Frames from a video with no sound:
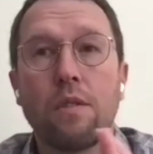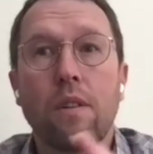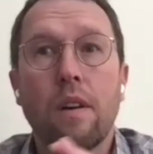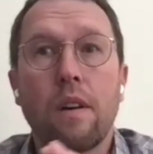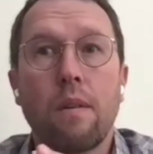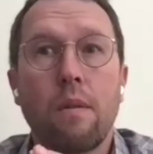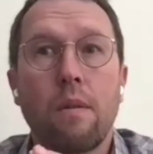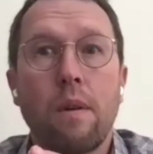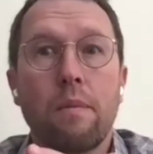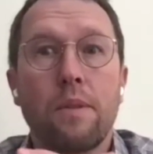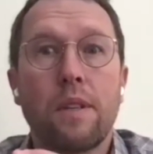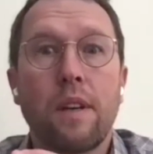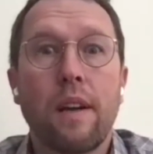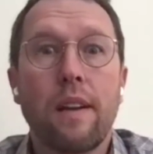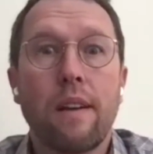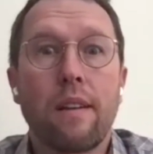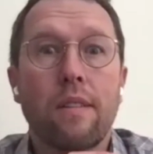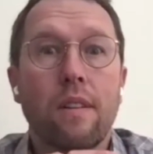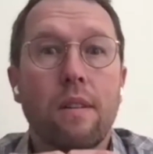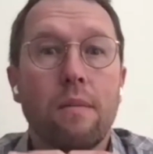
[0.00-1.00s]

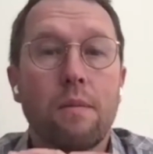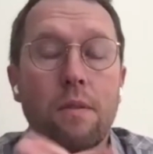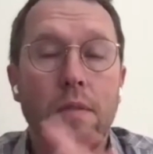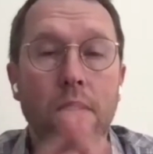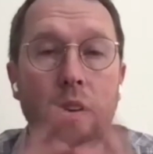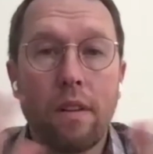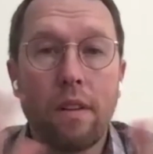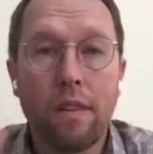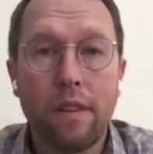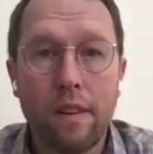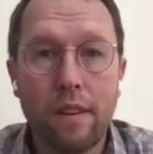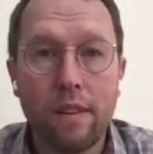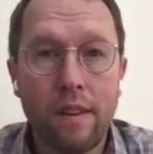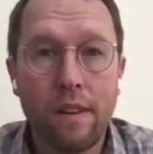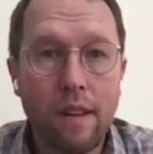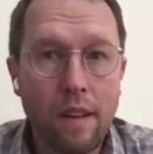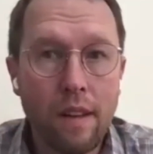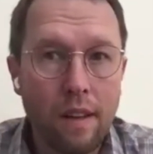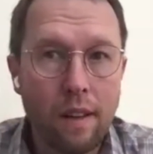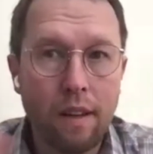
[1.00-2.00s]
website in terms of all the
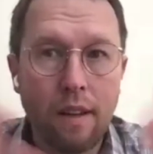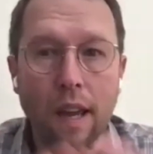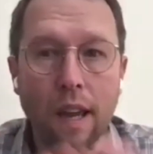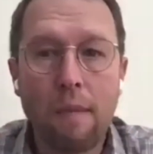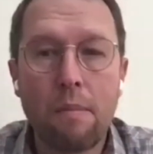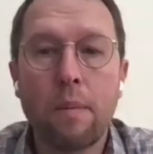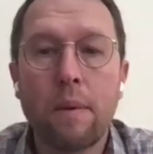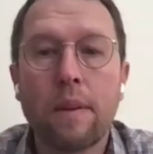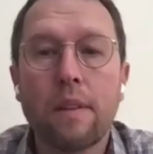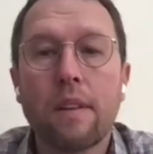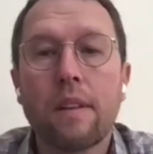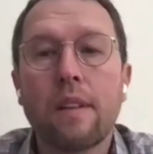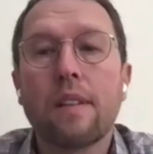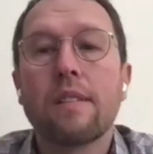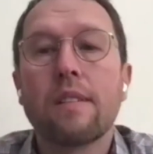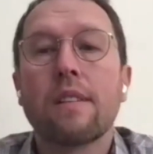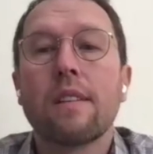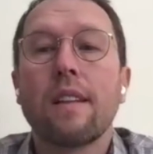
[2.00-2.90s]
capabilities and